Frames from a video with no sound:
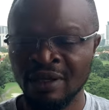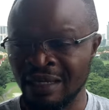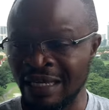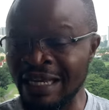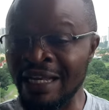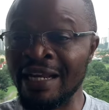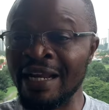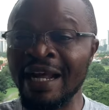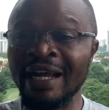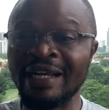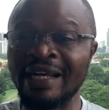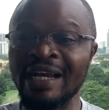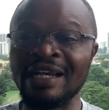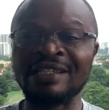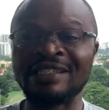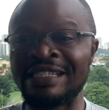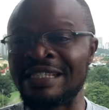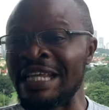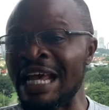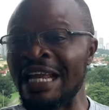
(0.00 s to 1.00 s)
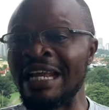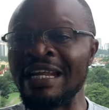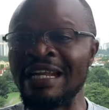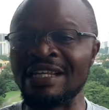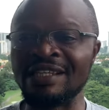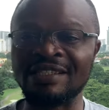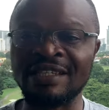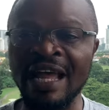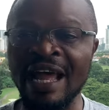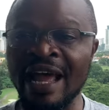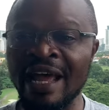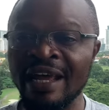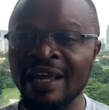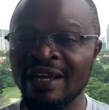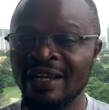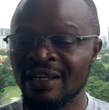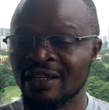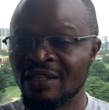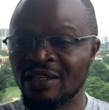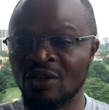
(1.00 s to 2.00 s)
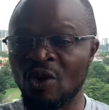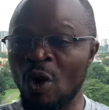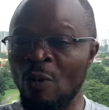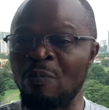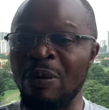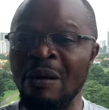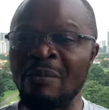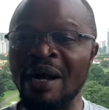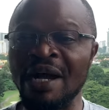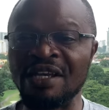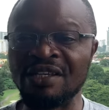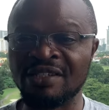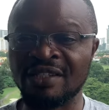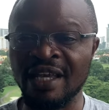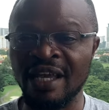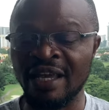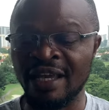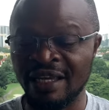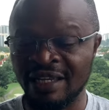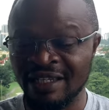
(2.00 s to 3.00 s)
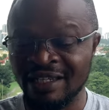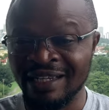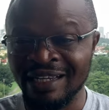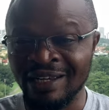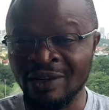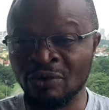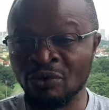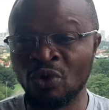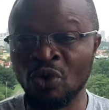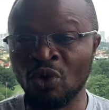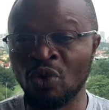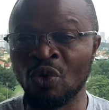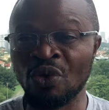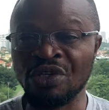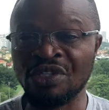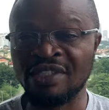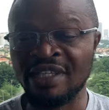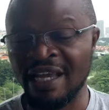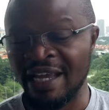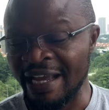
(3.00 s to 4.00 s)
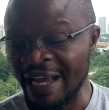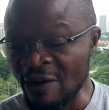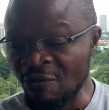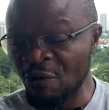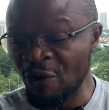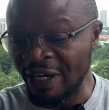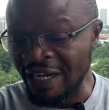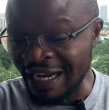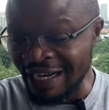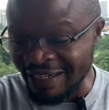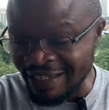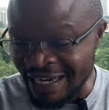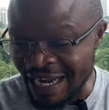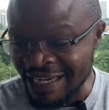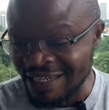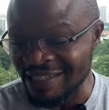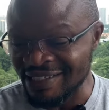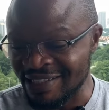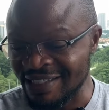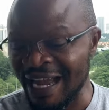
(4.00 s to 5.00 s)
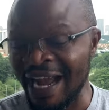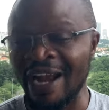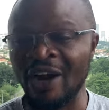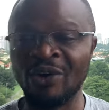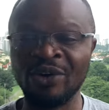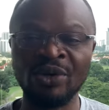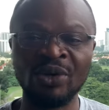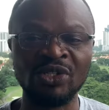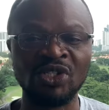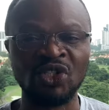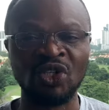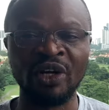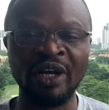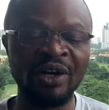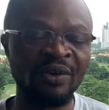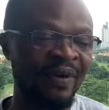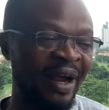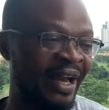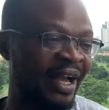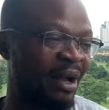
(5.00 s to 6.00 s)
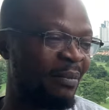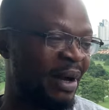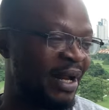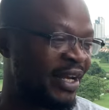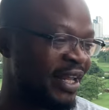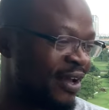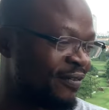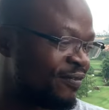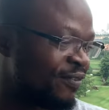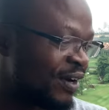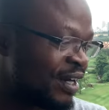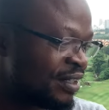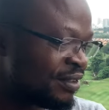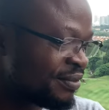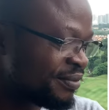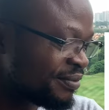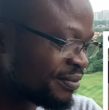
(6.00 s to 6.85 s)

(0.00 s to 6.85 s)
In any case, Sterling is there, Cole Palmer is there, Nkunku is there. If we can get this guy on your screen right now, my dear friend,